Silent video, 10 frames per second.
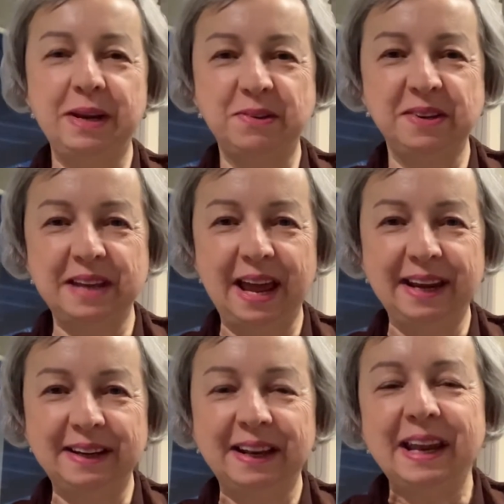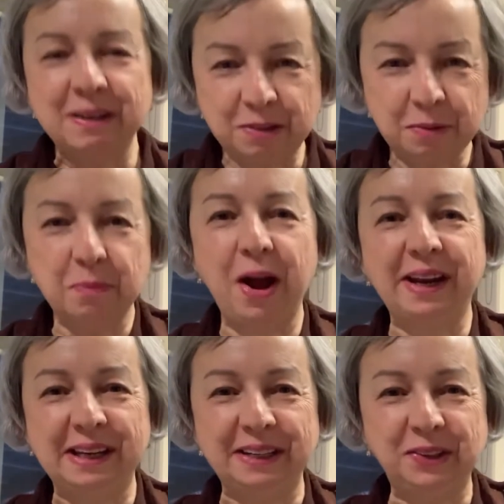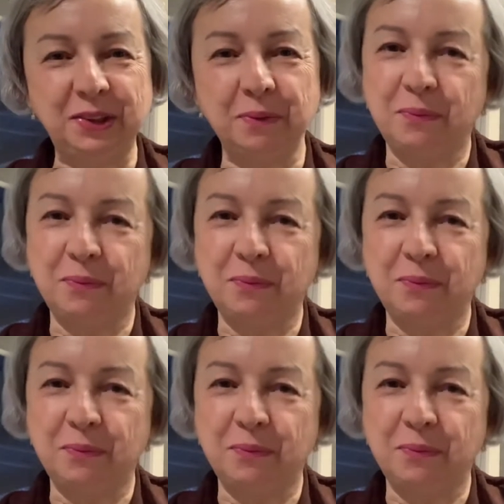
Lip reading: today into my kitchen.